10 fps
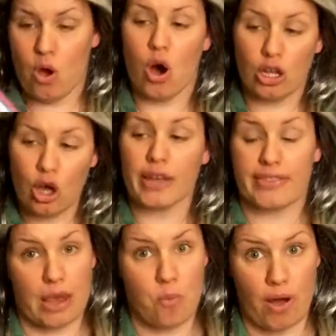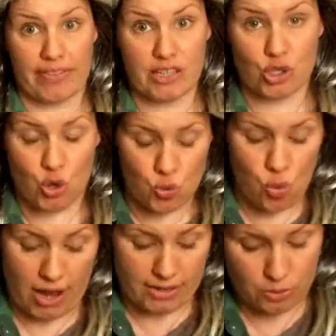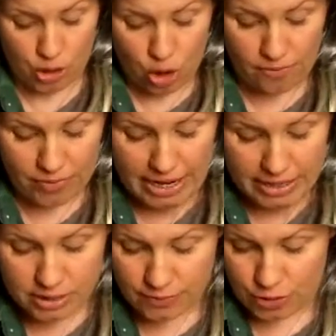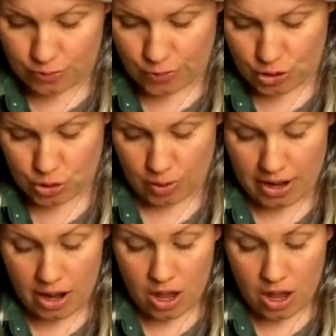I like that one. That's a good one. So we've got Venus for the first one.